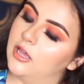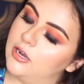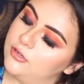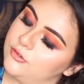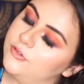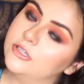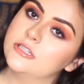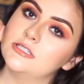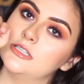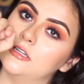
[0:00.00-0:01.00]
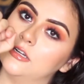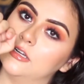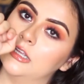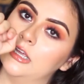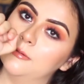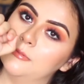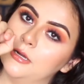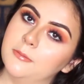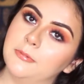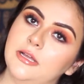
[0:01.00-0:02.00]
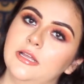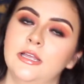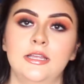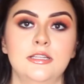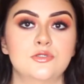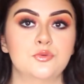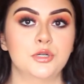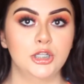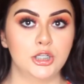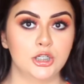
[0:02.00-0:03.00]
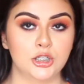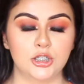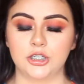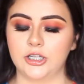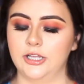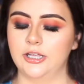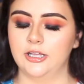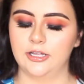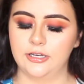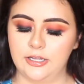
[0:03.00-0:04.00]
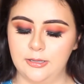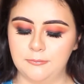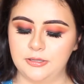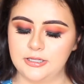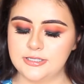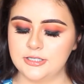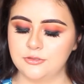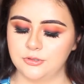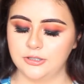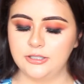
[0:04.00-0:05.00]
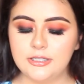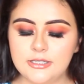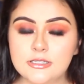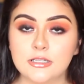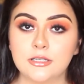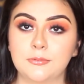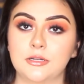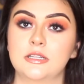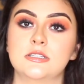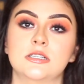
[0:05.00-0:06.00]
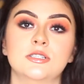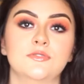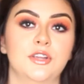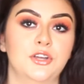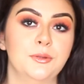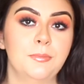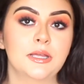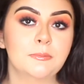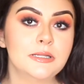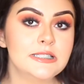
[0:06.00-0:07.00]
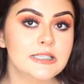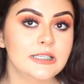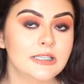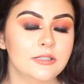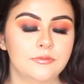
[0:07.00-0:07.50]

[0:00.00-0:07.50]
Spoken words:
I don't know if you can see it on camera, but it's really good and it blends in really easily, but it's also very pigmented.